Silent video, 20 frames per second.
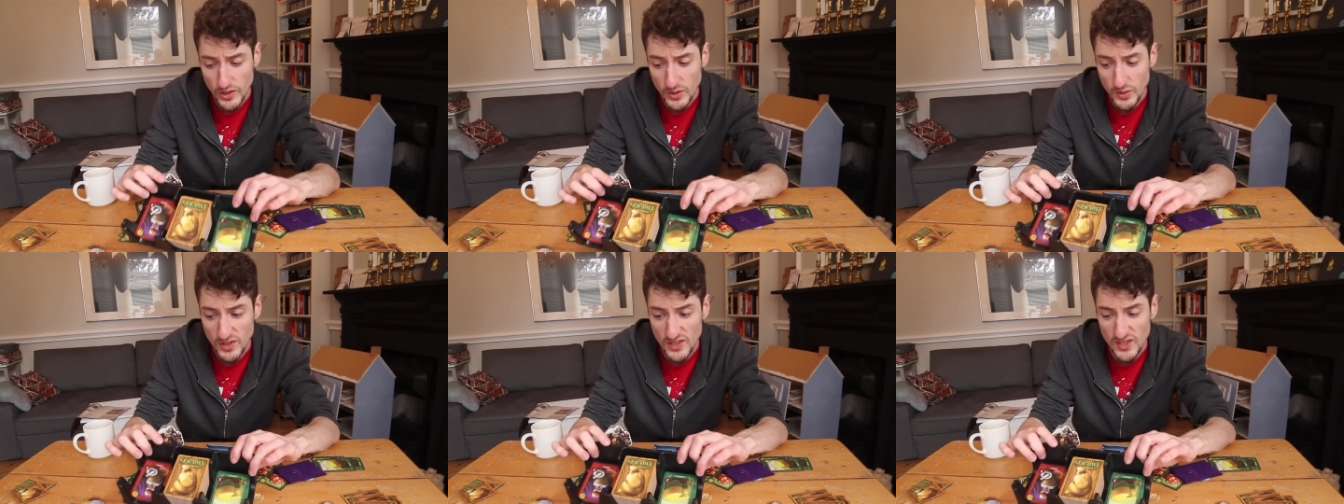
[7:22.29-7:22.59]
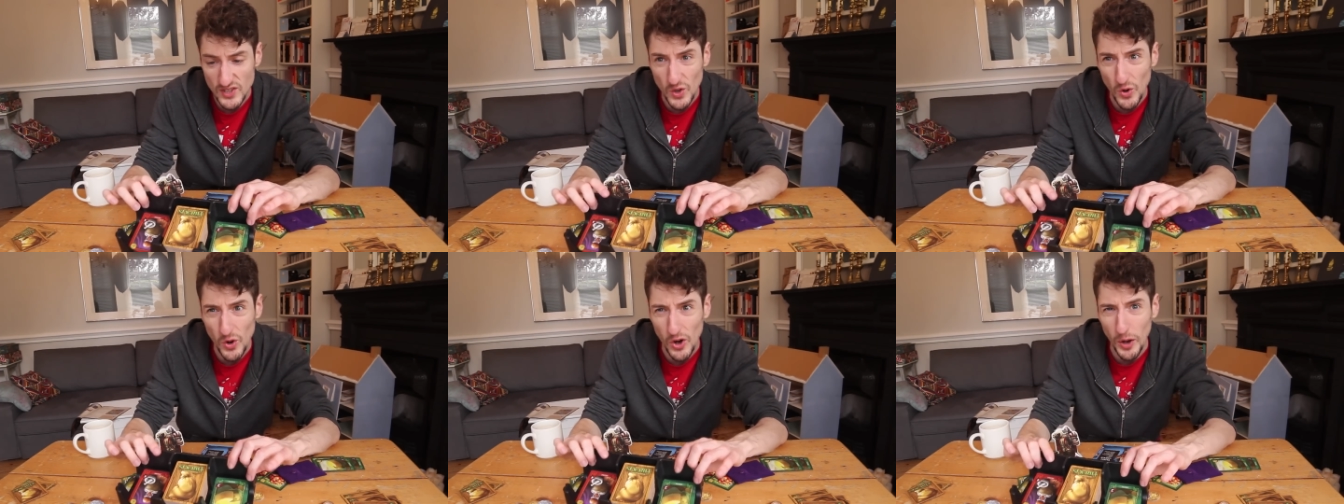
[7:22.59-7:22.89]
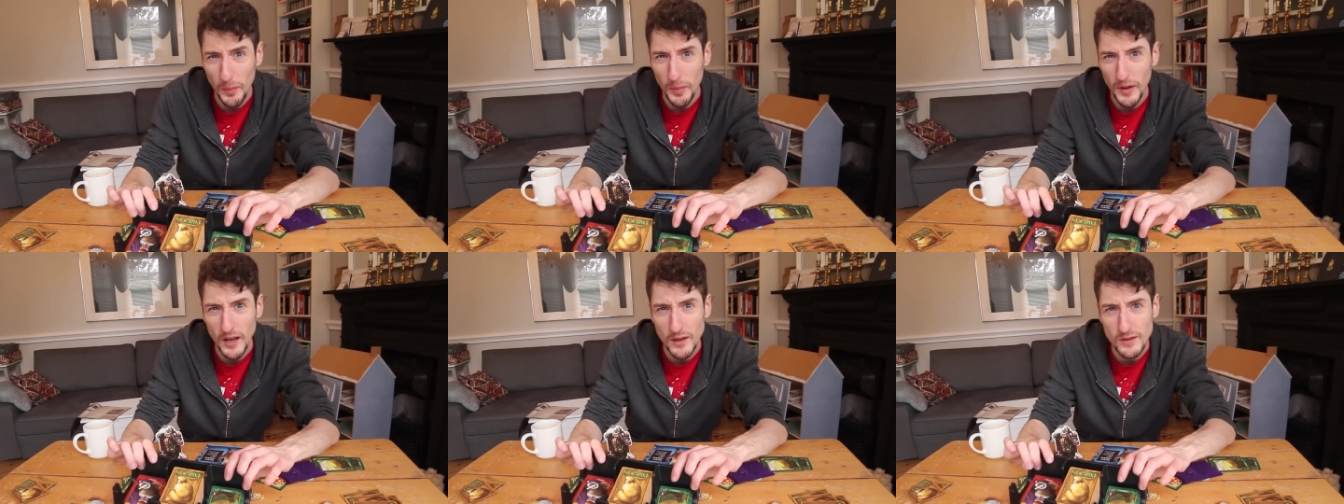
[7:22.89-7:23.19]
you can
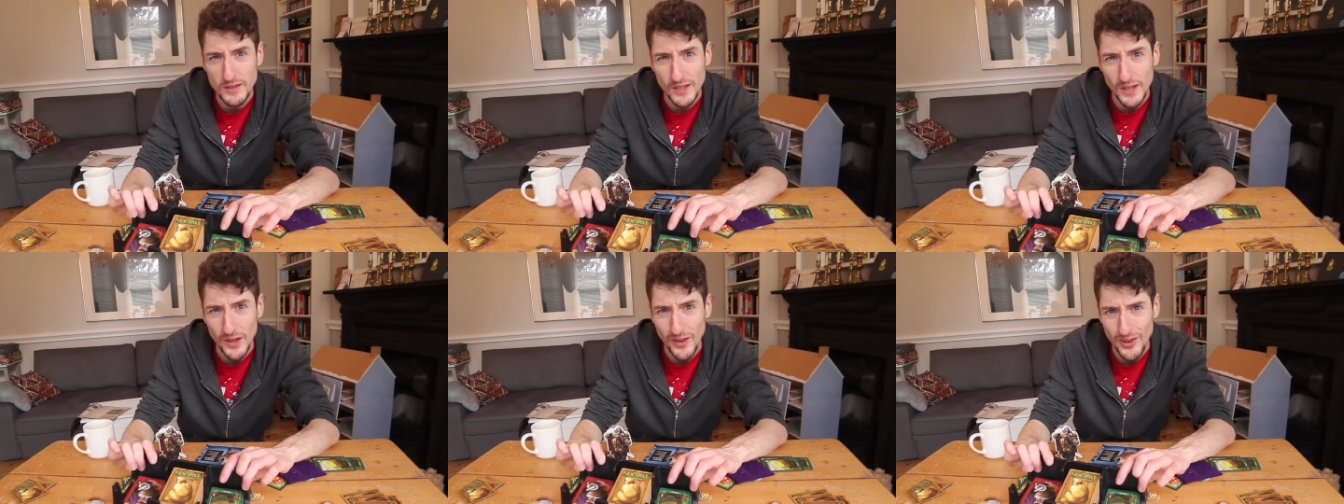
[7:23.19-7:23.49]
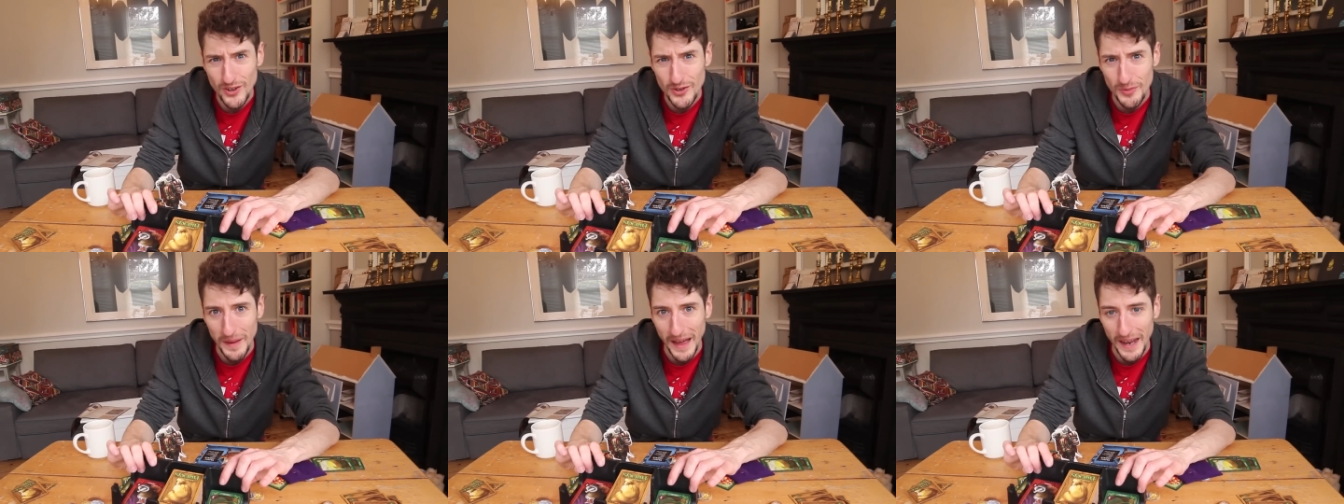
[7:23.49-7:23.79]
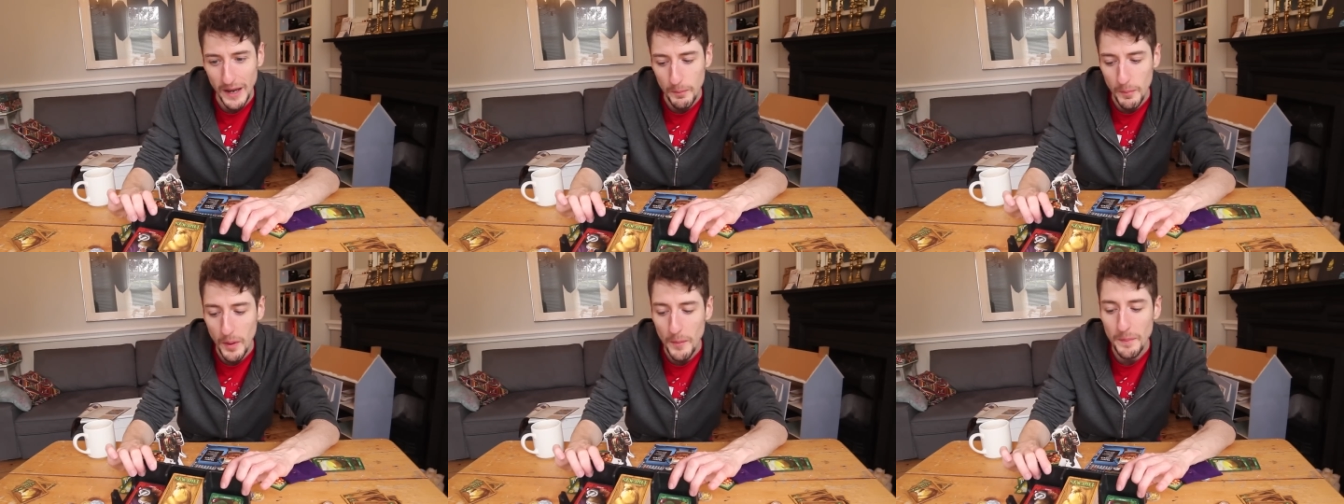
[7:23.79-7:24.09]
stock up on loads of
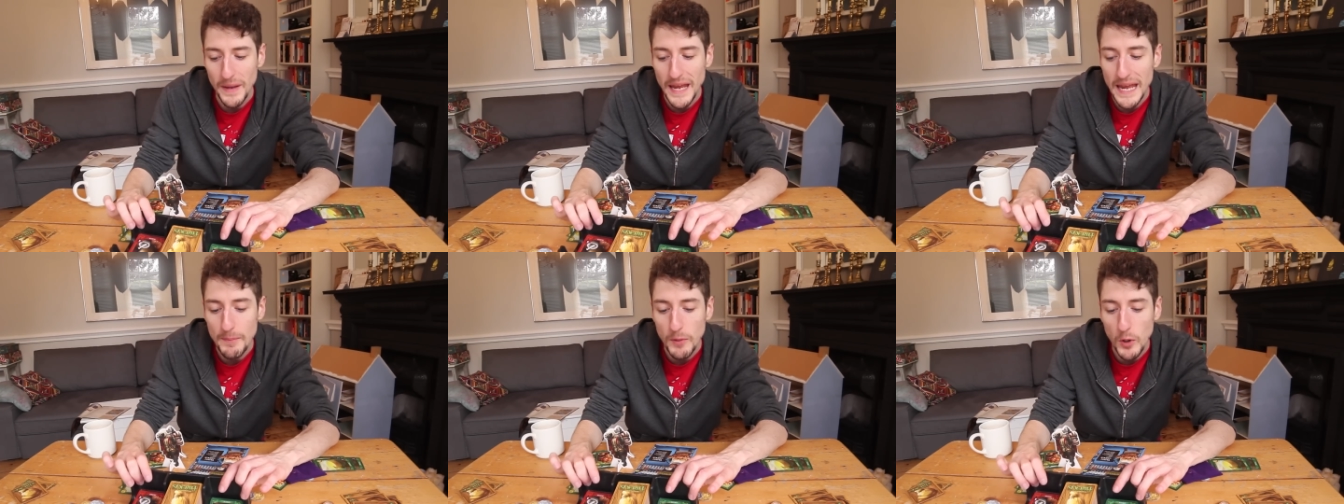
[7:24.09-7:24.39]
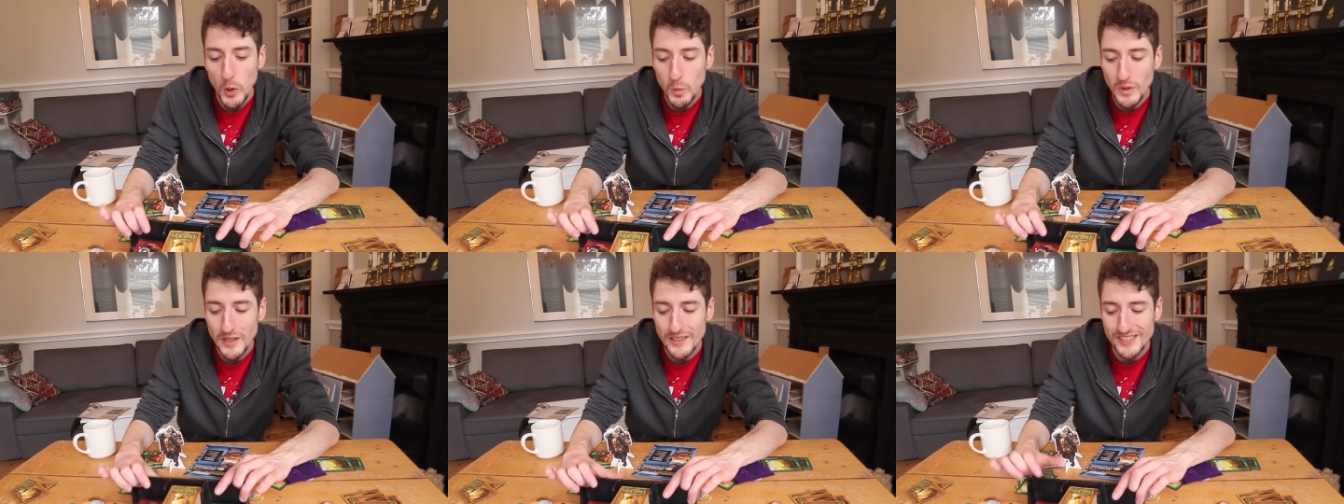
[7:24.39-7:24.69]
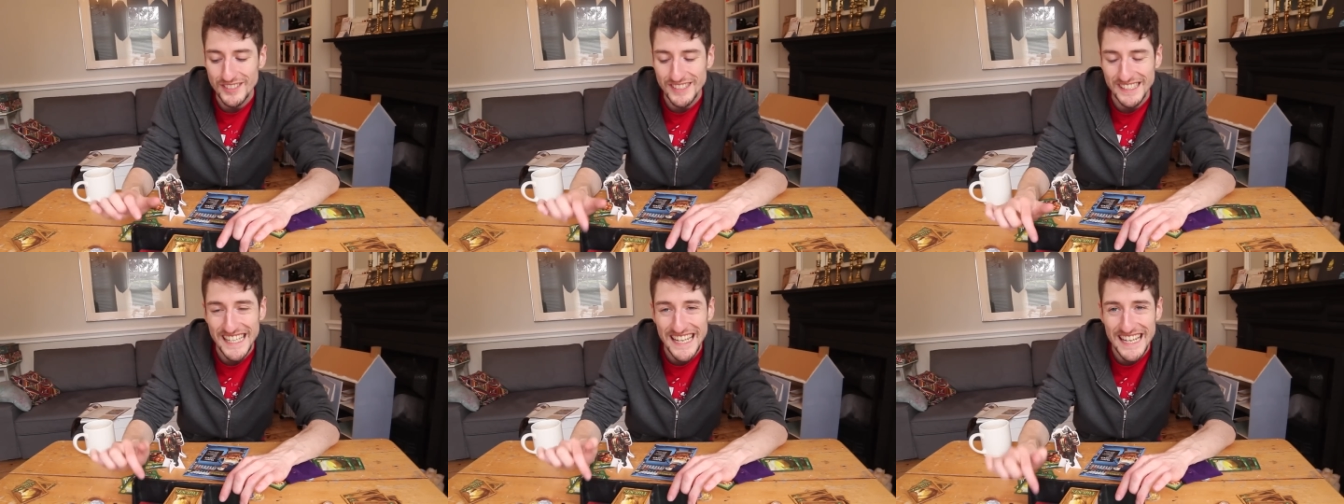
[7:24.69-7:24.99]
contraband, but people will
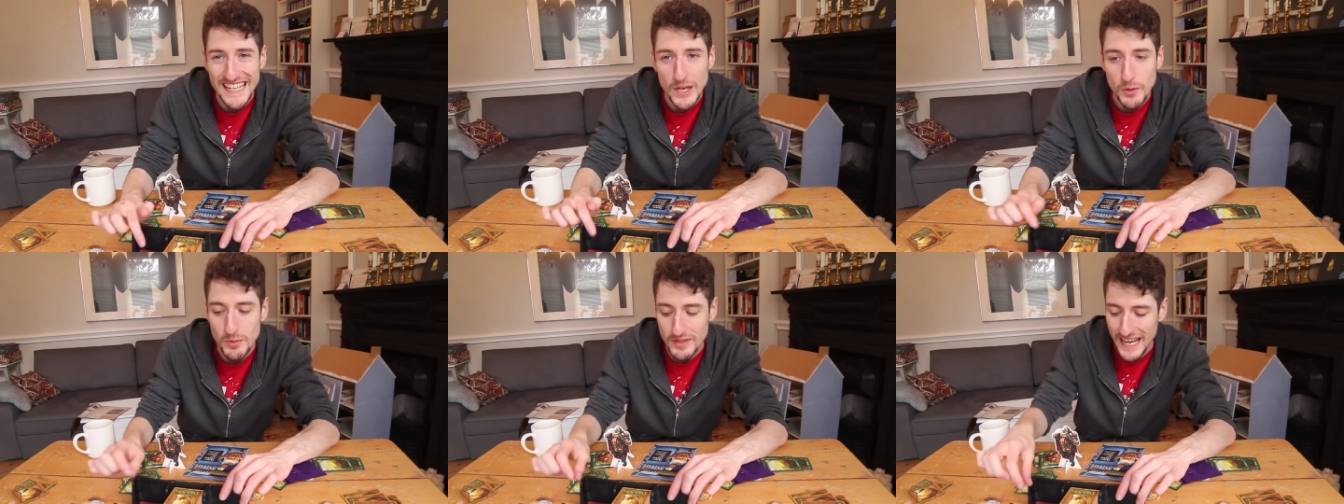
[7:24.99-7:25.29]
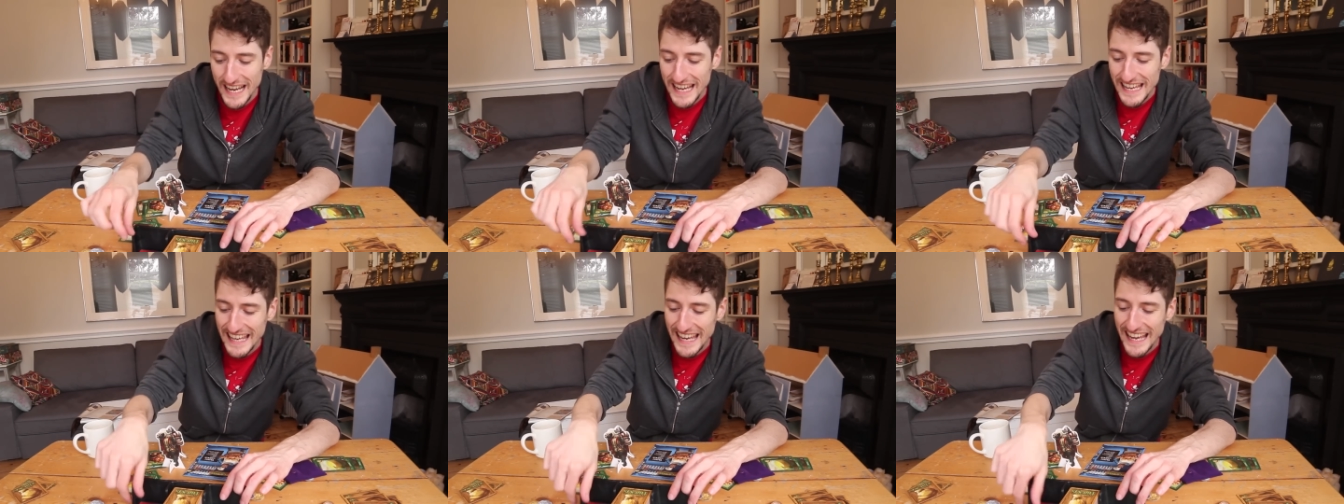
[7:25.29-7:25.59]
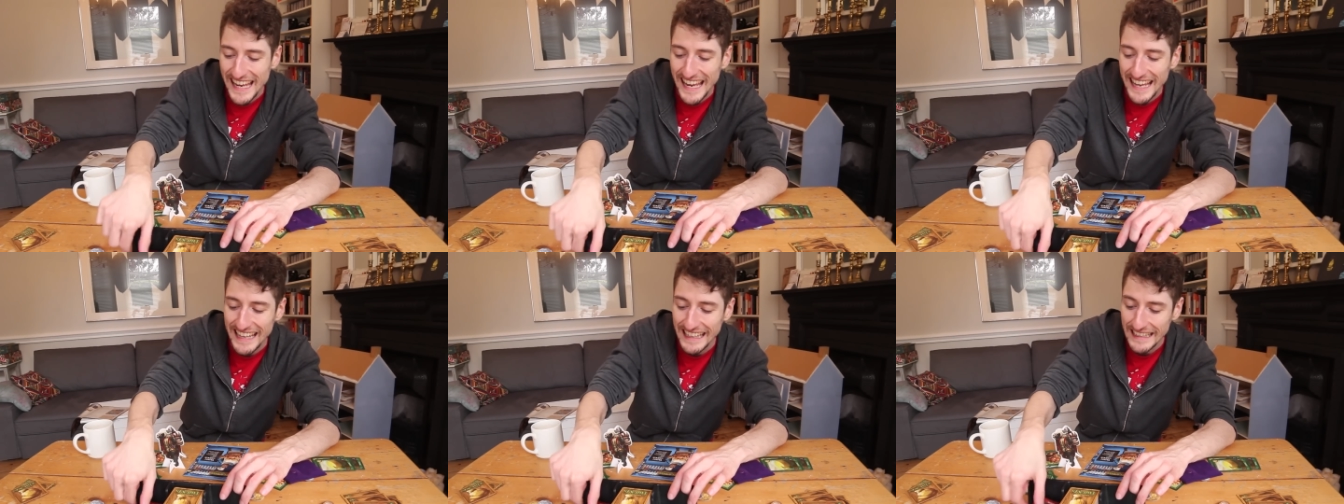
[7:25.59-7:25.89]
see you
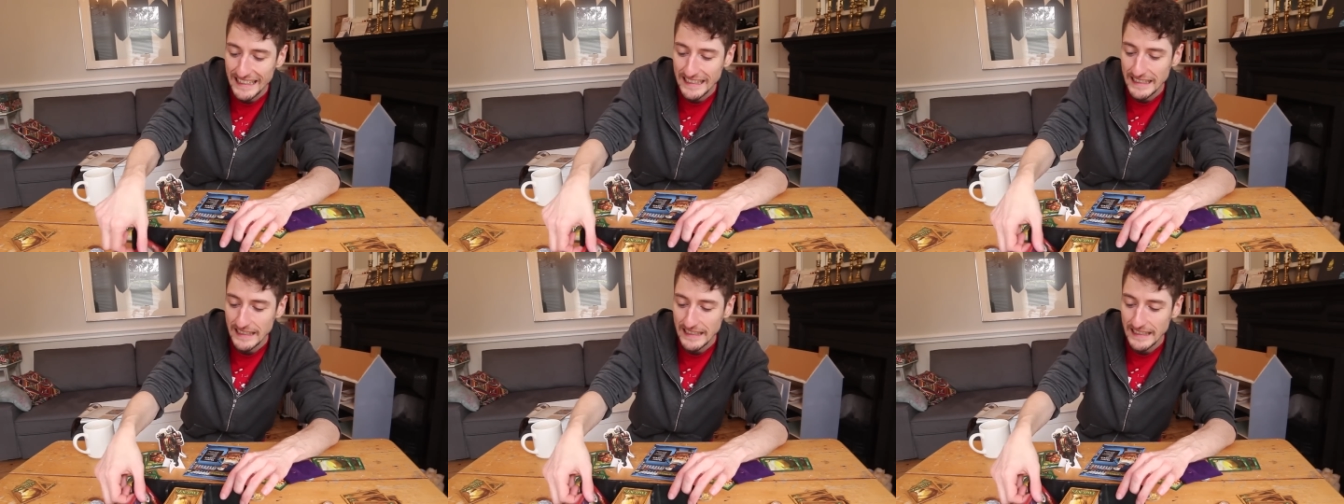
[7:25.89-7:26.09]
taking it.